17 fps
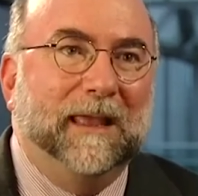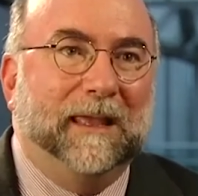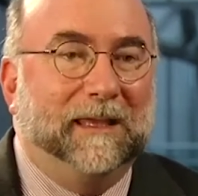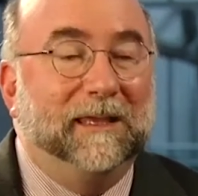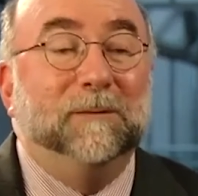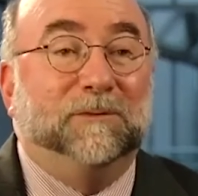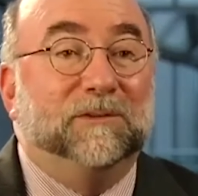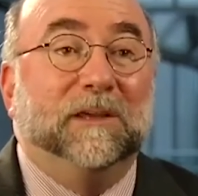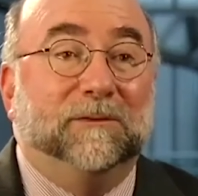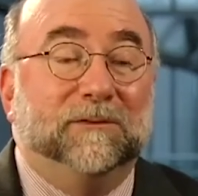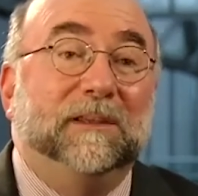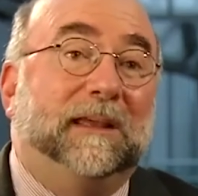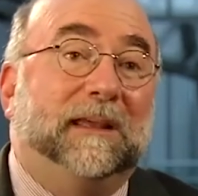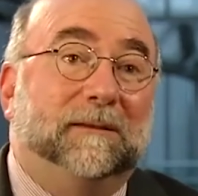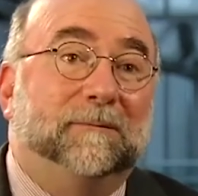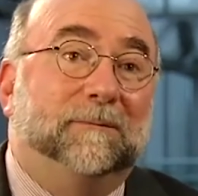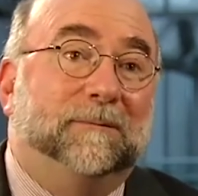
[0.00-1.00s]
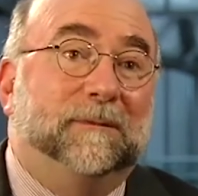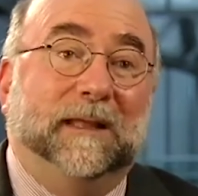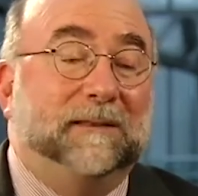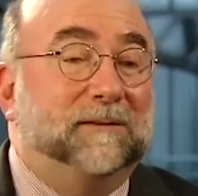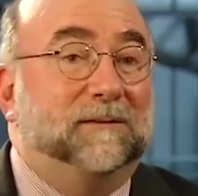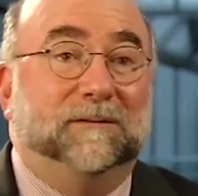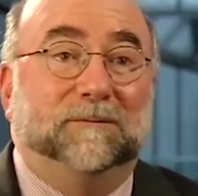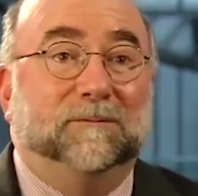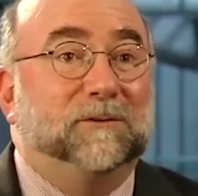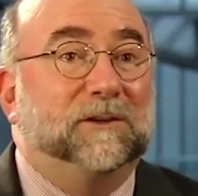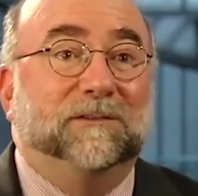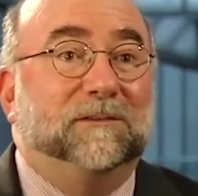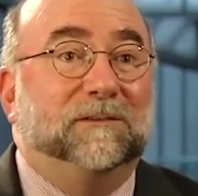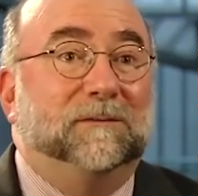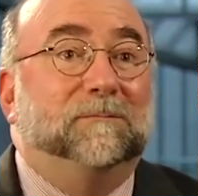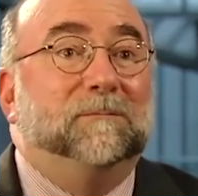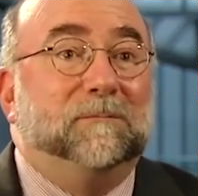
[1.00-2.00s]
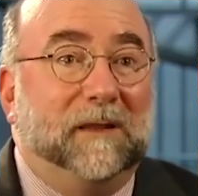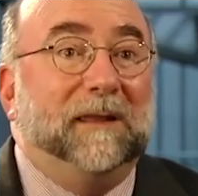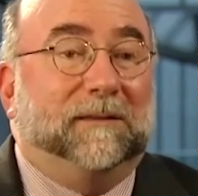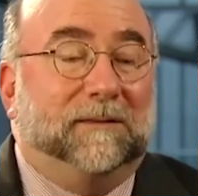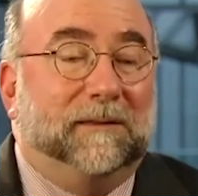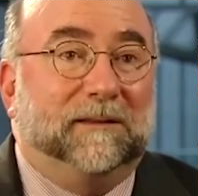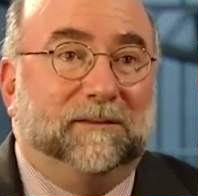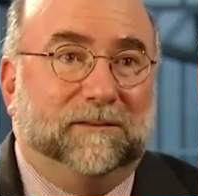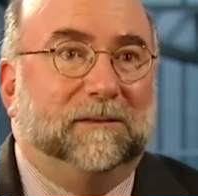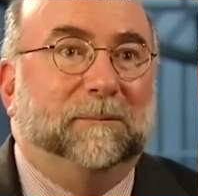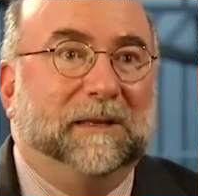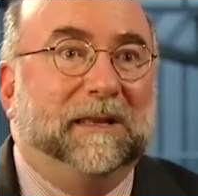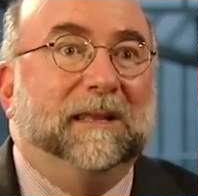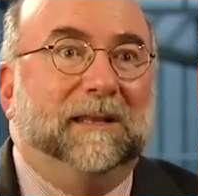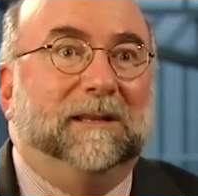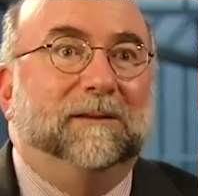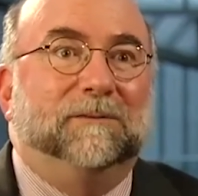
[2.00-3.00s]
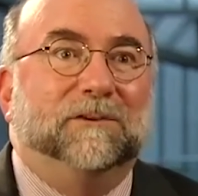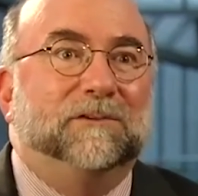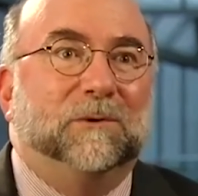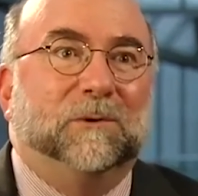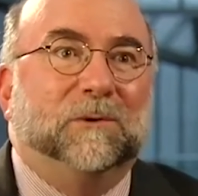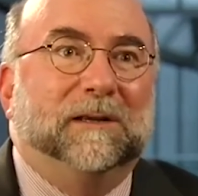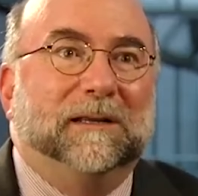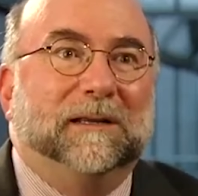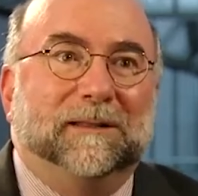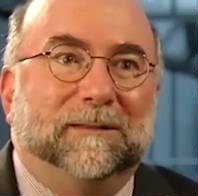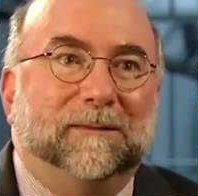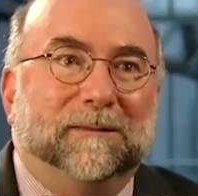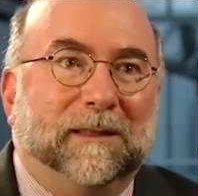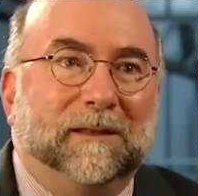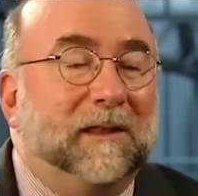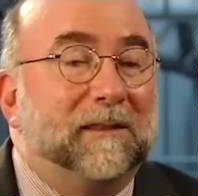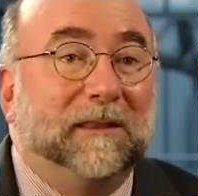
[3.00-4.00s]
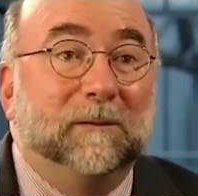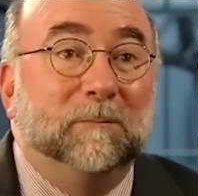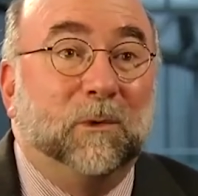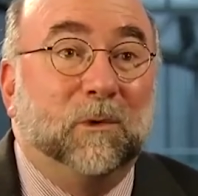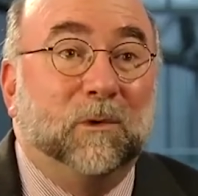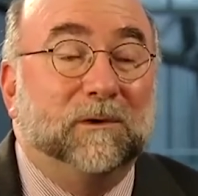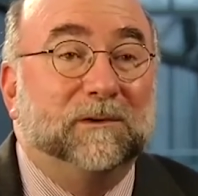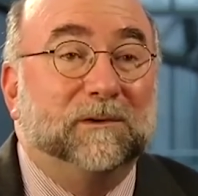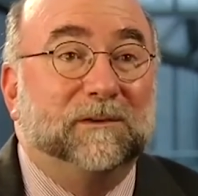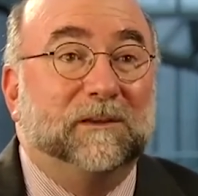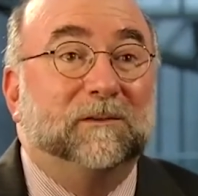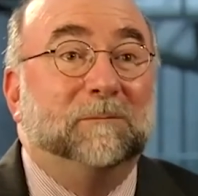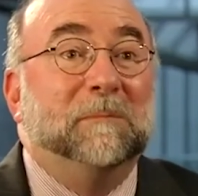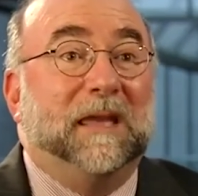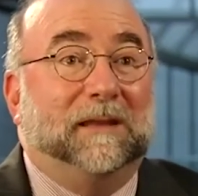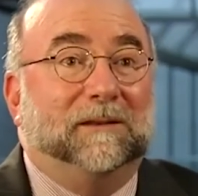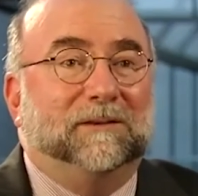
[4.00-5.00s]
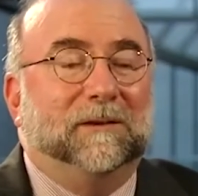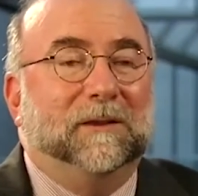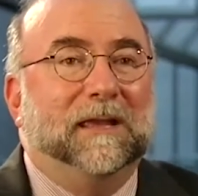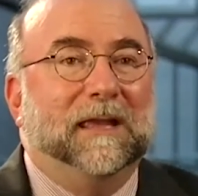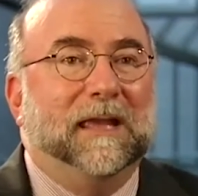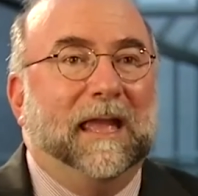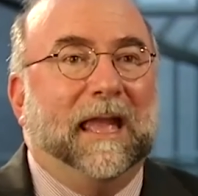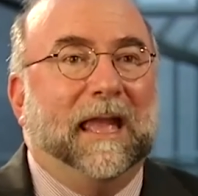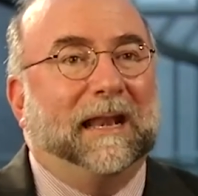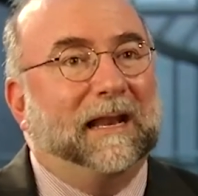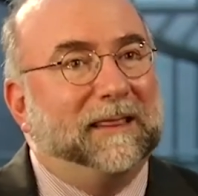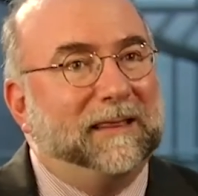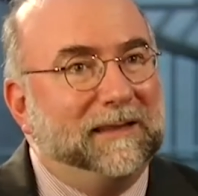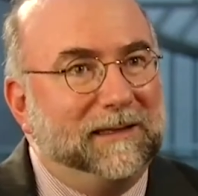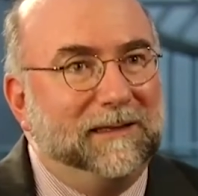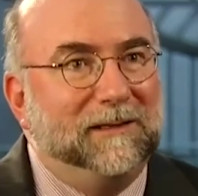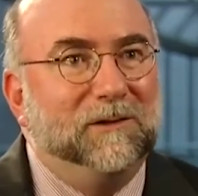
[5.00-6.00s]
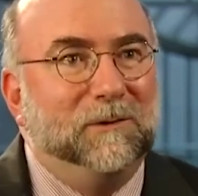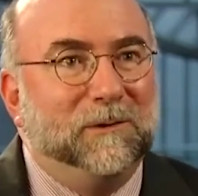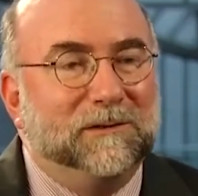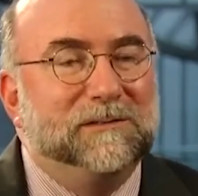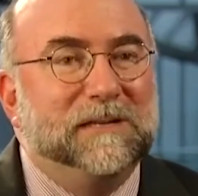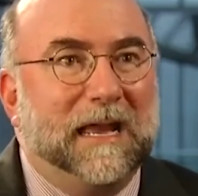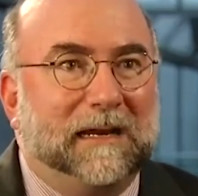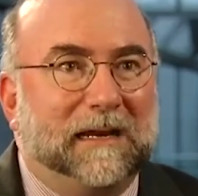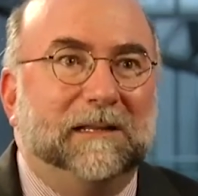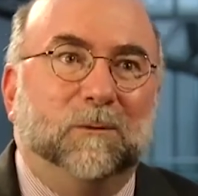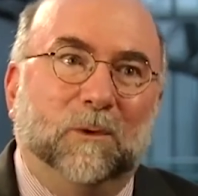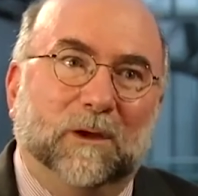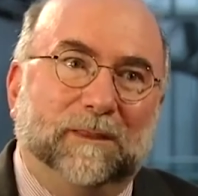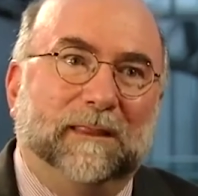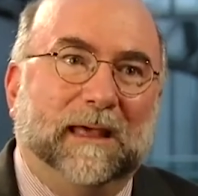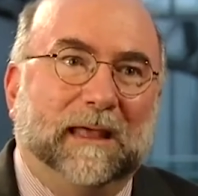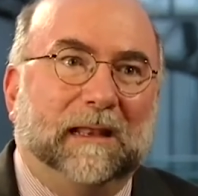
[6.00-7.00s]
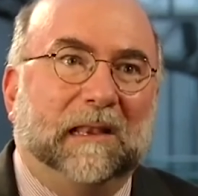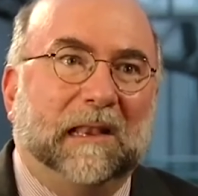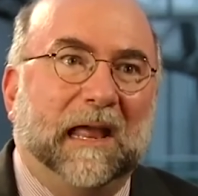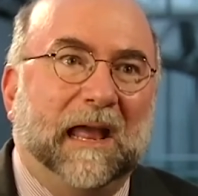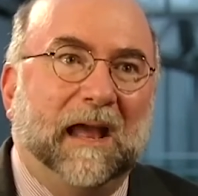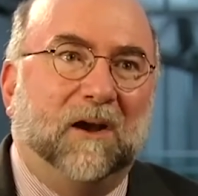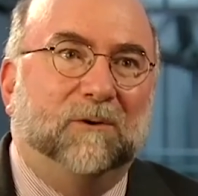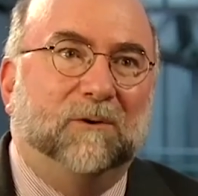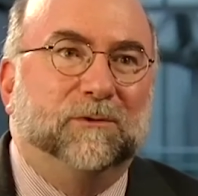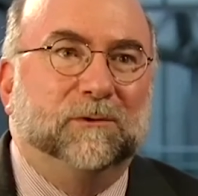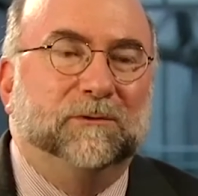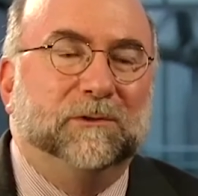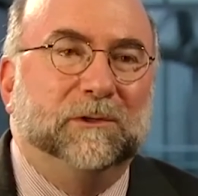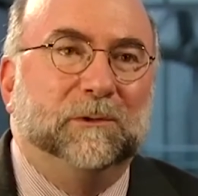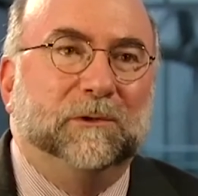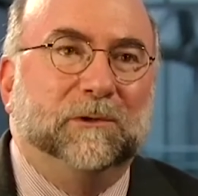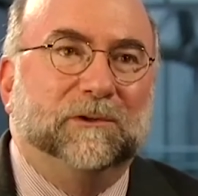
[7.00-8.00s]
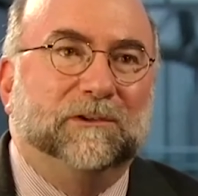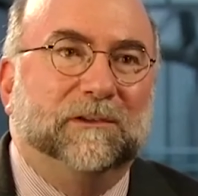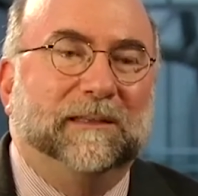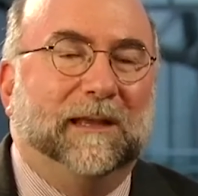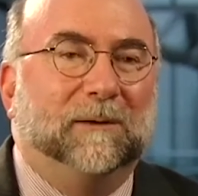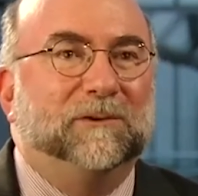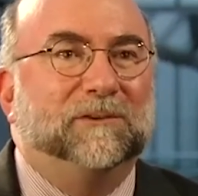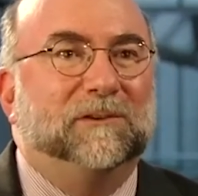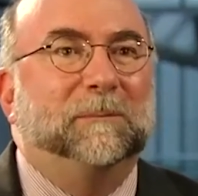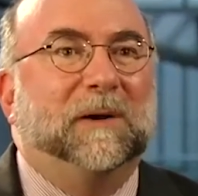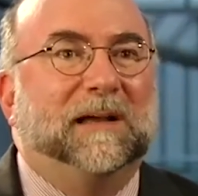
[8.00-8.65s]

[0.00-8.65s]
He himself said, that's just it. That's the beginning of the story, and nothing more is meant. And I think he knew exactly what that allowed for viewers, and that was the